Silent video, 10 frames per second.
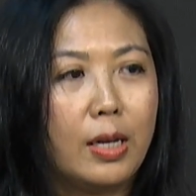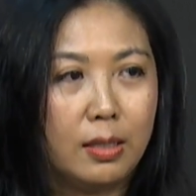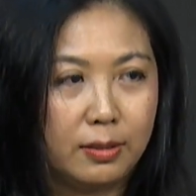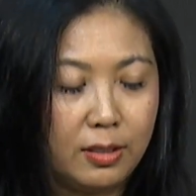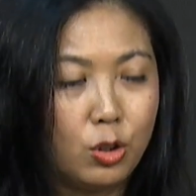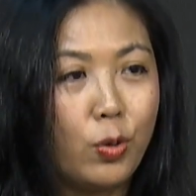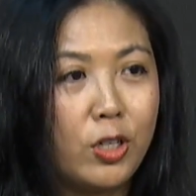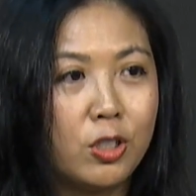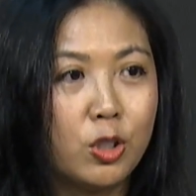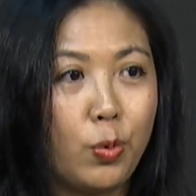in
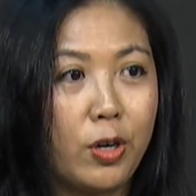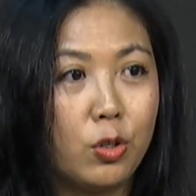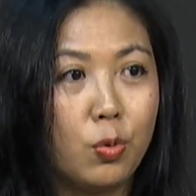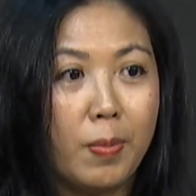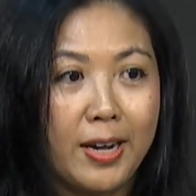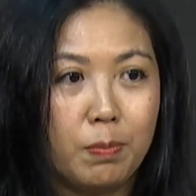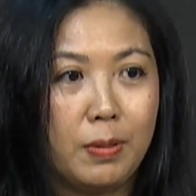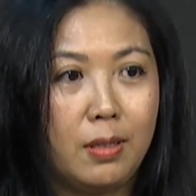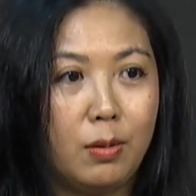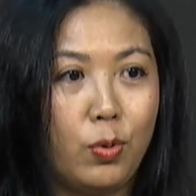situations where you might
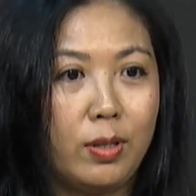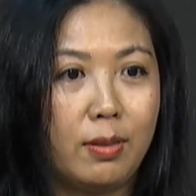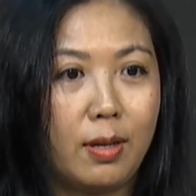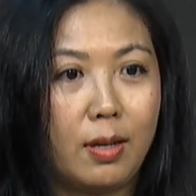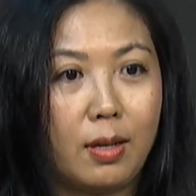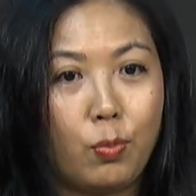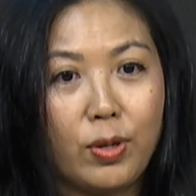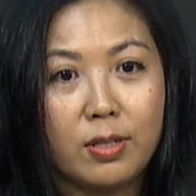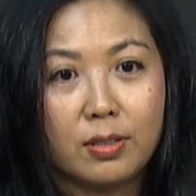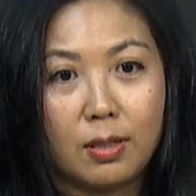be with,
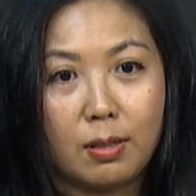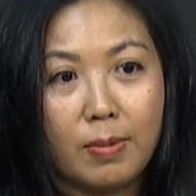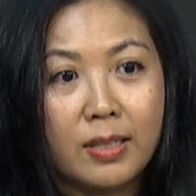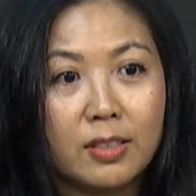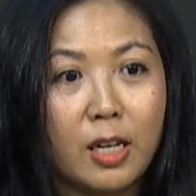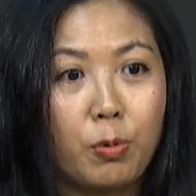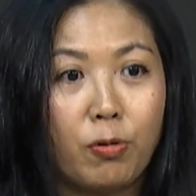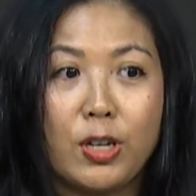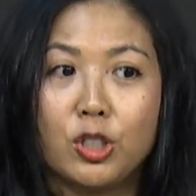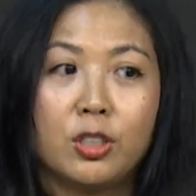whether it's a mental health
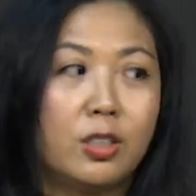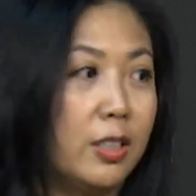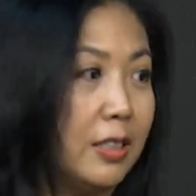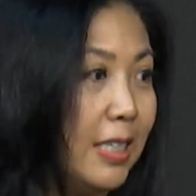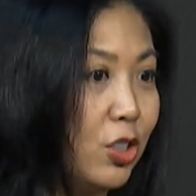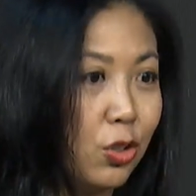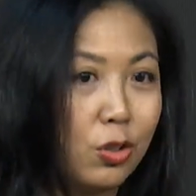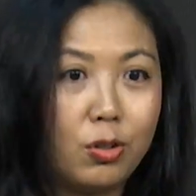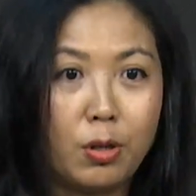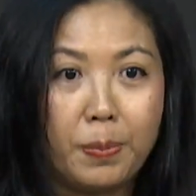professional, a
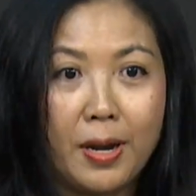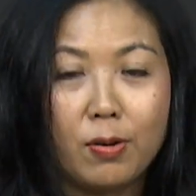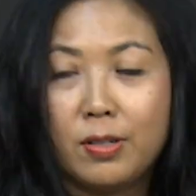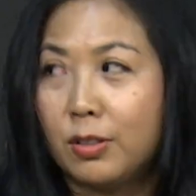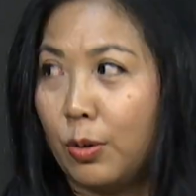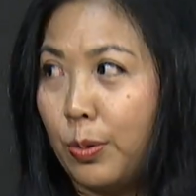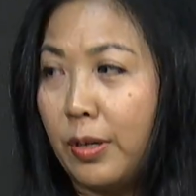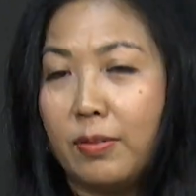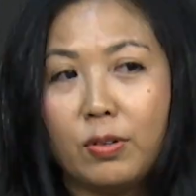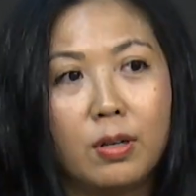teacher or parent or
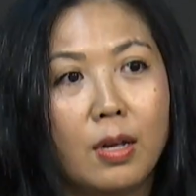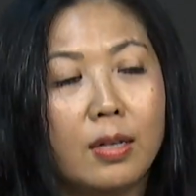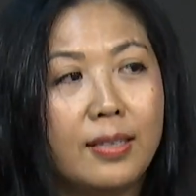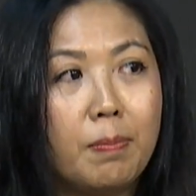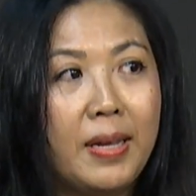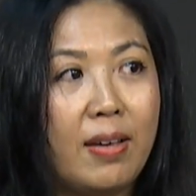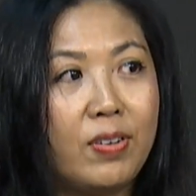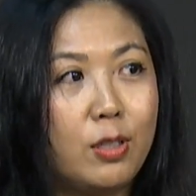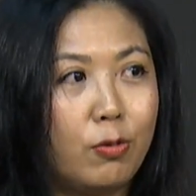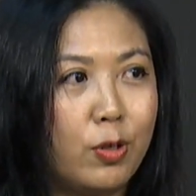whatever, that may
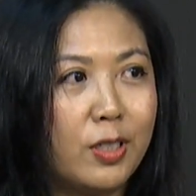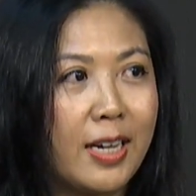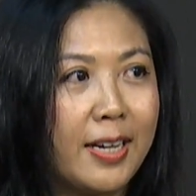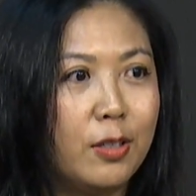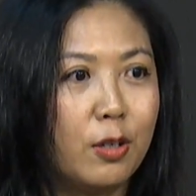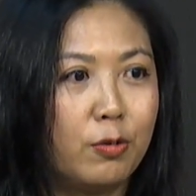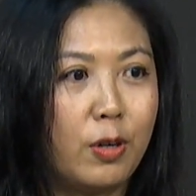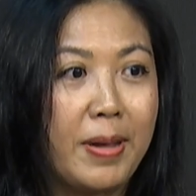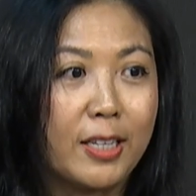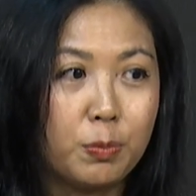have a different kind of
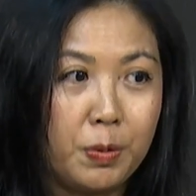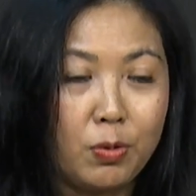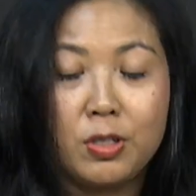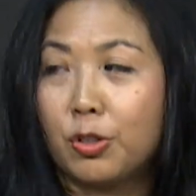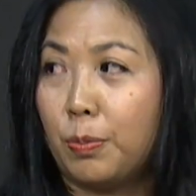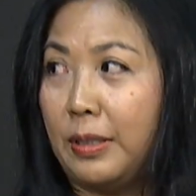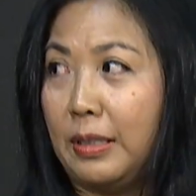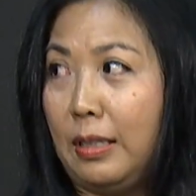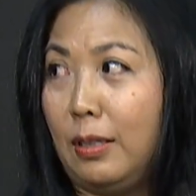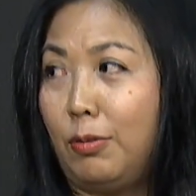experience or
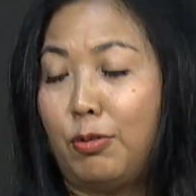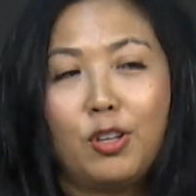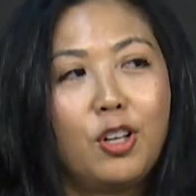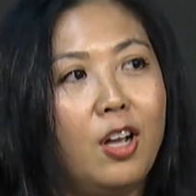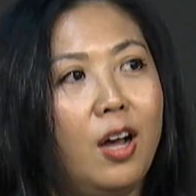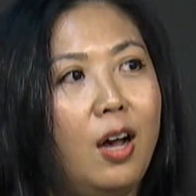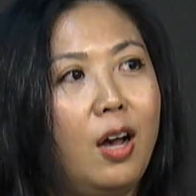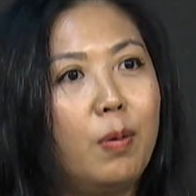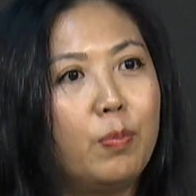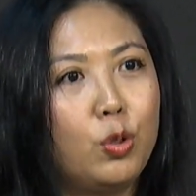belief,
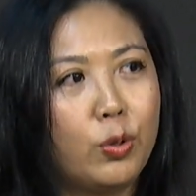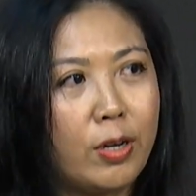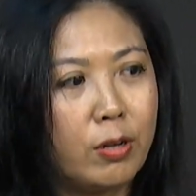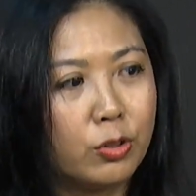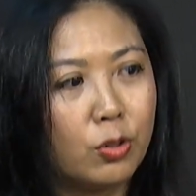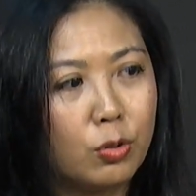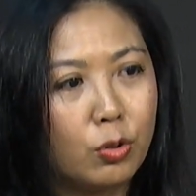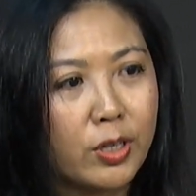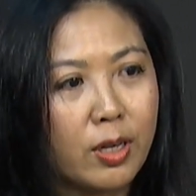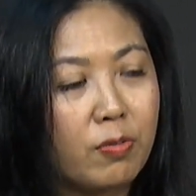you can also
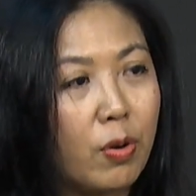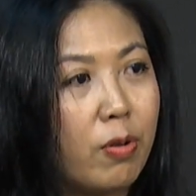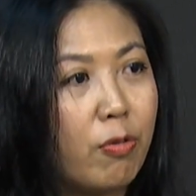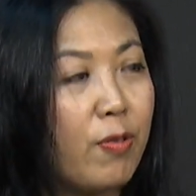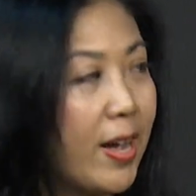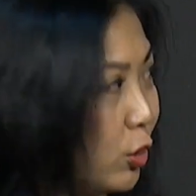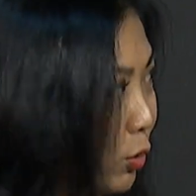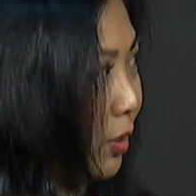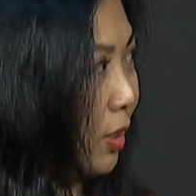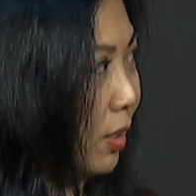look at it very
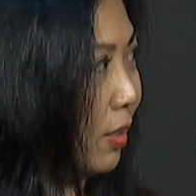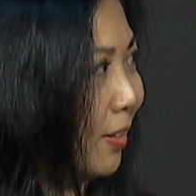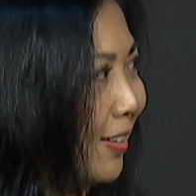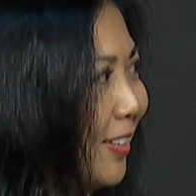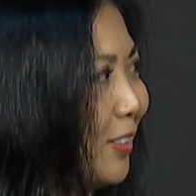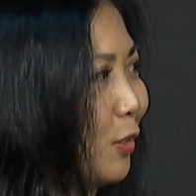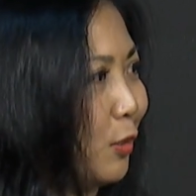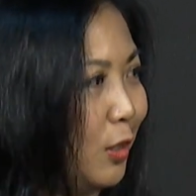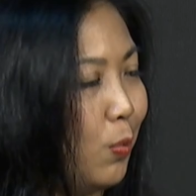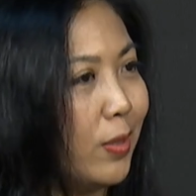factually to
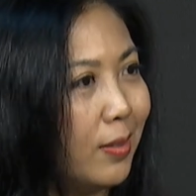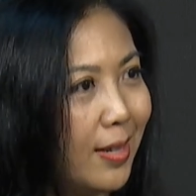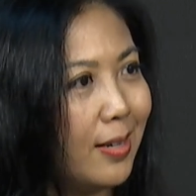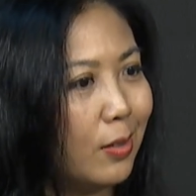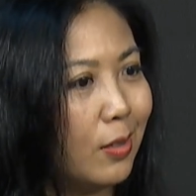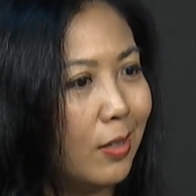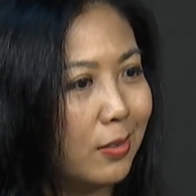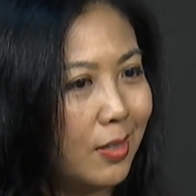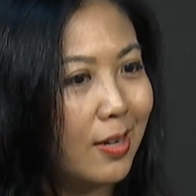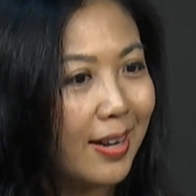see whether that
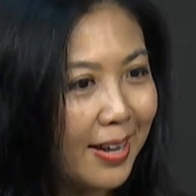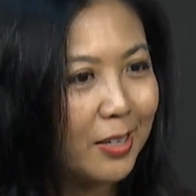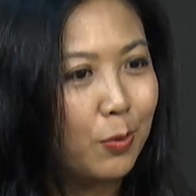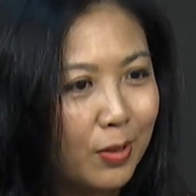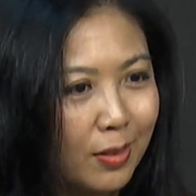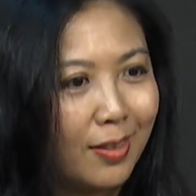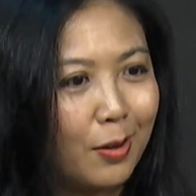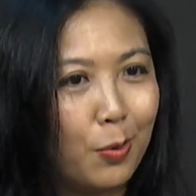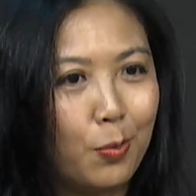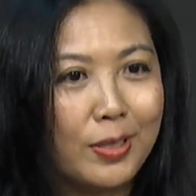is in line with
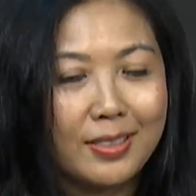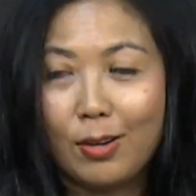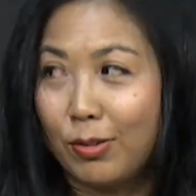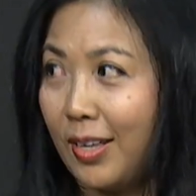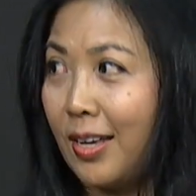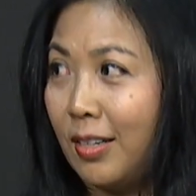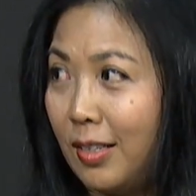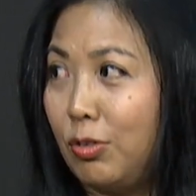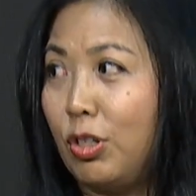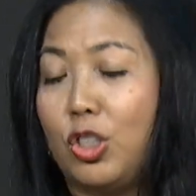what's out there in the
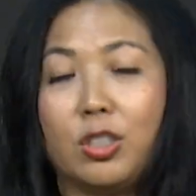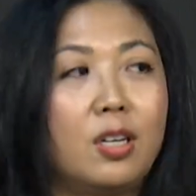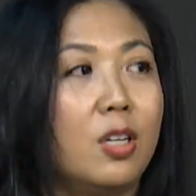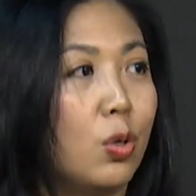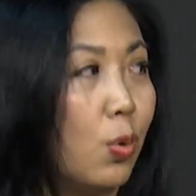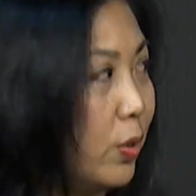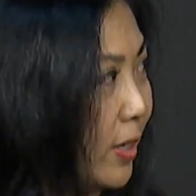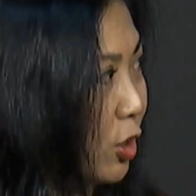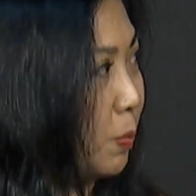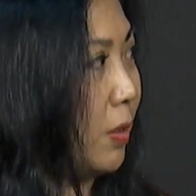literature and your own
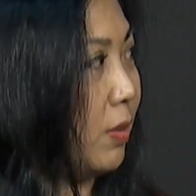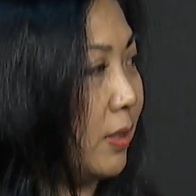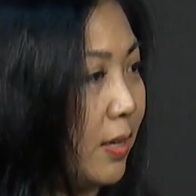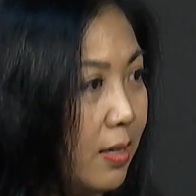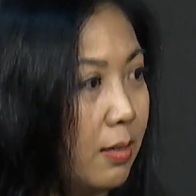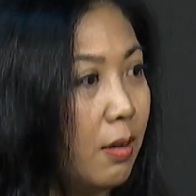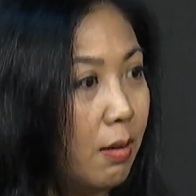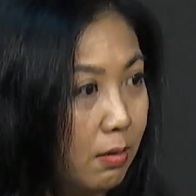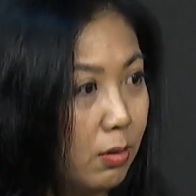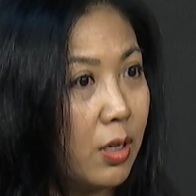experience, and then
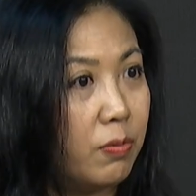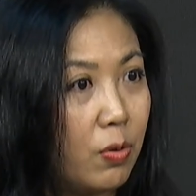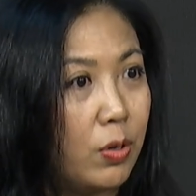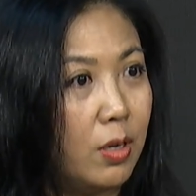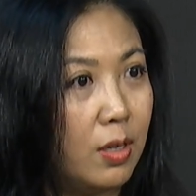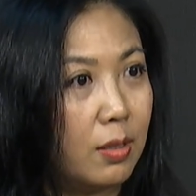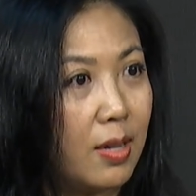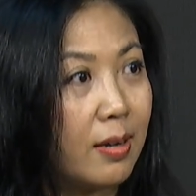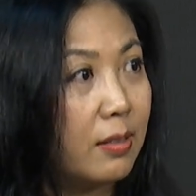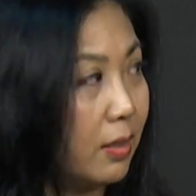look at it very
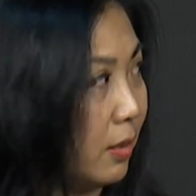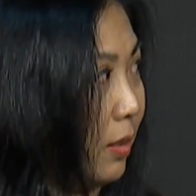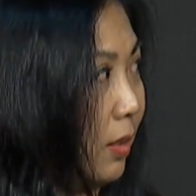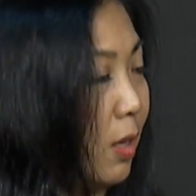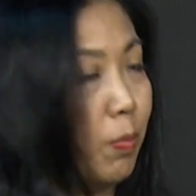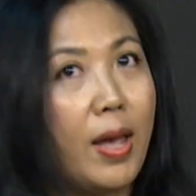analytically.